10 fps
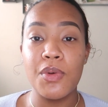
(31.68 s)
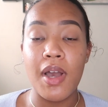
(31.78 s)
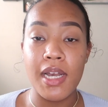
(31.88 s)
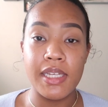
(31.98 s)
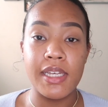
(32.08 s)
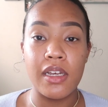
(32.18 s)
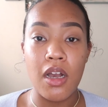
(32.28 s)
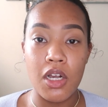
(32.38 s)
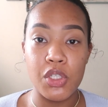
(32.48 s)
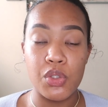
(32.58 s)
you highlight and
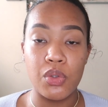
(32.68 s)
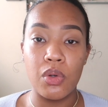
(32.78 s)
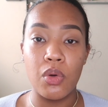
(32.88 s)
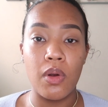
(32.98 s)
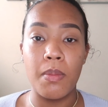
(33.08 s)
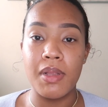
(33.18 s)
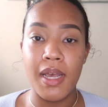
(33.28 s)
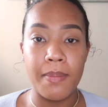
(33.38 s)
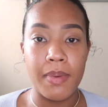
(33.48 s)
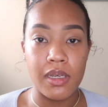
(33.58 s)
contour or
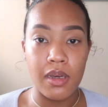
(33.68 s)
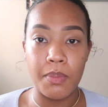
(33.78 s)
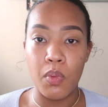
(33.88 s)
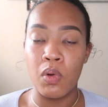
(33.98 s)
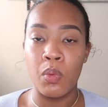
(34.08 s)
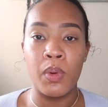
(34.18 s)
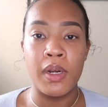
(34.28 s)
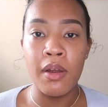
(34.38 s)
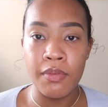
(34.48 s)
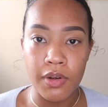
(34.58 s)
apply makeup or
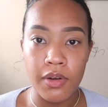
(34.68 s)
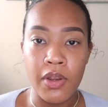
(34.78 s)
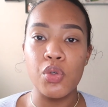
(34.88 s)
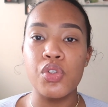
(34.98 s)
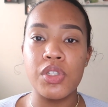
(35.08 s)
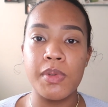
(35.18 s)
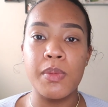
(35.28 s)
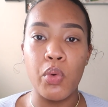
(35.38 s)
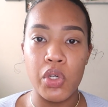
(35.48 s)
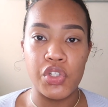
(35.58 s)
whatever, you should be
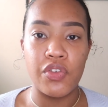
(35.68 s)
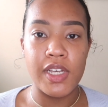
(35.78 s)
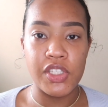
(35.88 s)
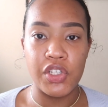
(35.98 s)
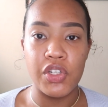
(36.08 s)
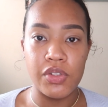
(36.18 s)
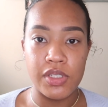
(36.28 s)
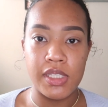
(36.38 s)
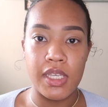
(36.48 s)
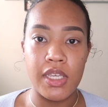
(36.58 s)
moisturizing your
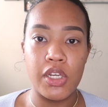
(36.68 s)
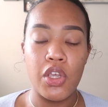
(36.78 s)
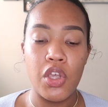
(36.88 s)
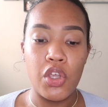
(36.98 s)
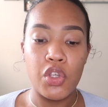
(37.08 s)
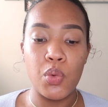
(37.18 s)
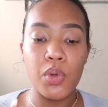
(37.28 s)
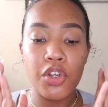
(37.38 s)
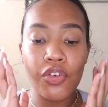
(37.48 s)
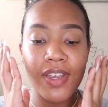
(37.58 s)
skin. You
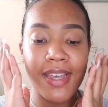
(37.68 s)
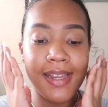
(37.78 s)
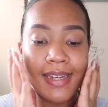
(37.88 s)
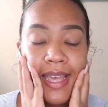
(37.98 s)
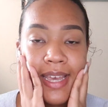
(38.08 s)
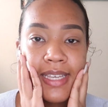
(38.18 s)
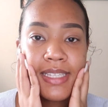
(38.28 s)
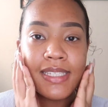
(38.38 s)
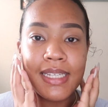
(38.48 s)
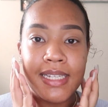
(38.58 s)
want to create a
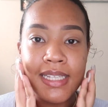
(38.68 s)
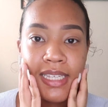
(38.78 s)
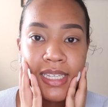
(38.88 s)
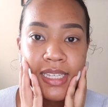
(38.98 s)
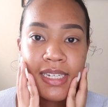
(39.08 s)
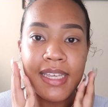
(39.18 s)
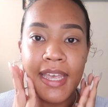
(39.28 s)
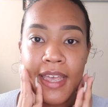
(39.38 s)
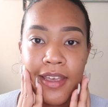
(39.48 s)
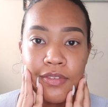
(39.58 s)
nice clean
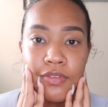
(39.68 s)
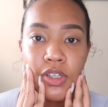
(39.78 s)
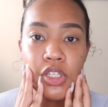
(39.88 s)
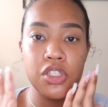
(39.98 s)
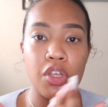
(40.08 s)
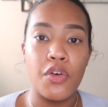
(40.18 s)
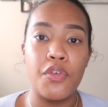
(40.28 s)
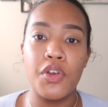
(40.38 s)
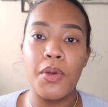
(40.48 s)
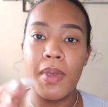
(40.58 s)
canvas
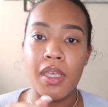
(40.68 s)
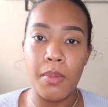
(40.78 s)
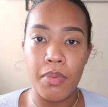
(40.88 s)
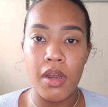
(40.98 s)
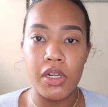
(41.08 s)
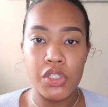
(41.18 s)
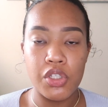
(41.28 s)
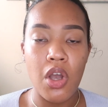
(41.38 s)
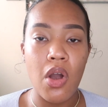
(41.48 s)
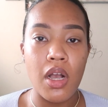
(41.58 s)
for your makeup products
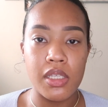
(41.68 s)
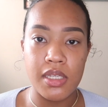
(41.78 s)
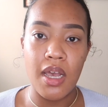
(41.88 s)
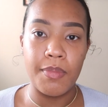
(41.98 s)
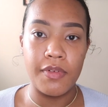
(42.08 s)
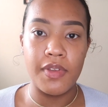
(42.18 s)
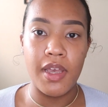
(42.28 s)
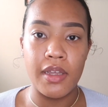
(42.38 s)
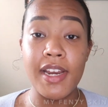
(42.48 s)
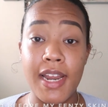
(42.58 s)
to go on top of
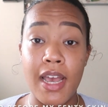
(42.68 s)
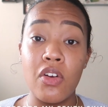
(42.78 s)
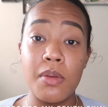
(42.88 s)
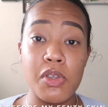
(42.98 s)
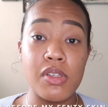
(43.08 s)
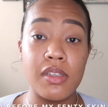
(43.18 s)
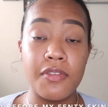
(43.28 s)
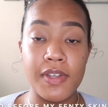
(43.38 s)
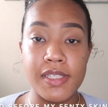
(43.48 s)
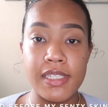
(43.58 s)
that. Right now I'm using the
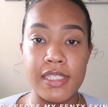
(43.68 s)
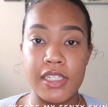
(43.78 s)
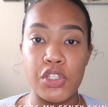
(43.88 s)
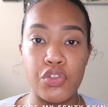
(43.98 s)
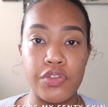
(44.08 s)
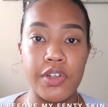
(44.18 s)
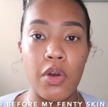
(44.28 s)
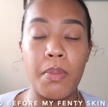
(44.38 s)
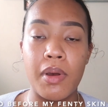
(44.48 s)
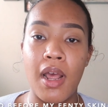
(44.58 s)
Fenty Skin
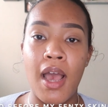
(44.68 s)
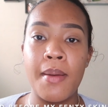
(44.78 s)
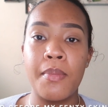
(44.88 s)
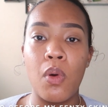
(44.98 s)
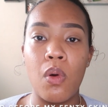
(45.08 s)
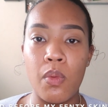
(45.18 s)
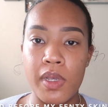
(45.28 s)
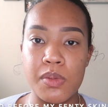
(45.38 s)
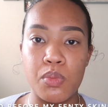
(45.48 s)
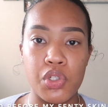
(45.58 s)
Trio, but I'm
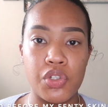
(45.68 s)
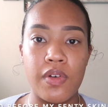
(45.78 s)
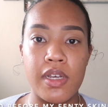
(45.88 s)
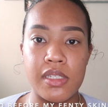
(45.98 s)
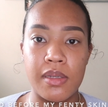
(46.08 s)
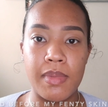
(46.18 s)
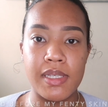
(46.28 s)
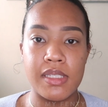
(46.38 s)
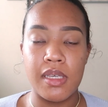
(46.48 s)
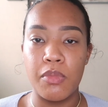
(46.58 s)
always moisturizing my
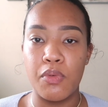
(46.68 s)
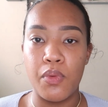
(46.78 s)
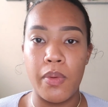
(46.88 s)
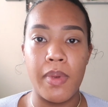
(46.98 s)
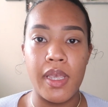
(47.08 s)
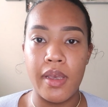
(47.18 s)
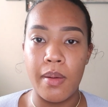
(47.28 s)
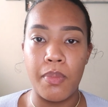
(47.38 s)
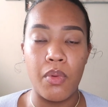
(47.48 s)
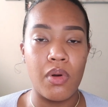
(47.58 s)
skin before
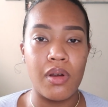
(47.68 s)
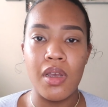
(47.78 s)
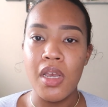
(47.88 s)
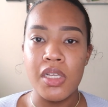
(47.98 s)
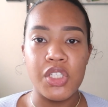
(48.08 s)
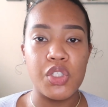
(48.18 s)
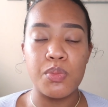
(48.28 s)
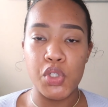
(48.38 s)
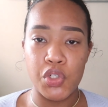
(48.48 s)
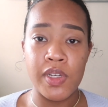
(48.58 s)
makeup, or just
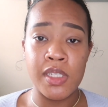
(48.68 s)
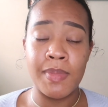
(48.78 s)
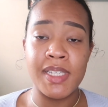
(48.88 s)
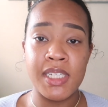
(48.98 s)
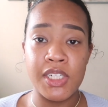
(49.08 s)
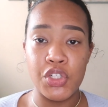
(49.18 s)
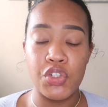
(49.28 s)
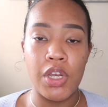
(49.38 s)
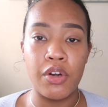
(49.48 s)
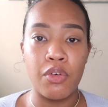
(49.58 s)
moisturizing my skin in
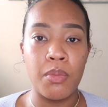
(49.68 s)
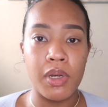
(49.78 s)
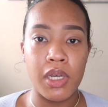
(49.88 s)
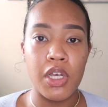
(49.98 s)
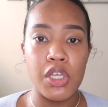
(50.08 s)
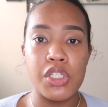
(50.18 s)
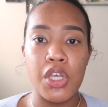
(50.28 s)
general, because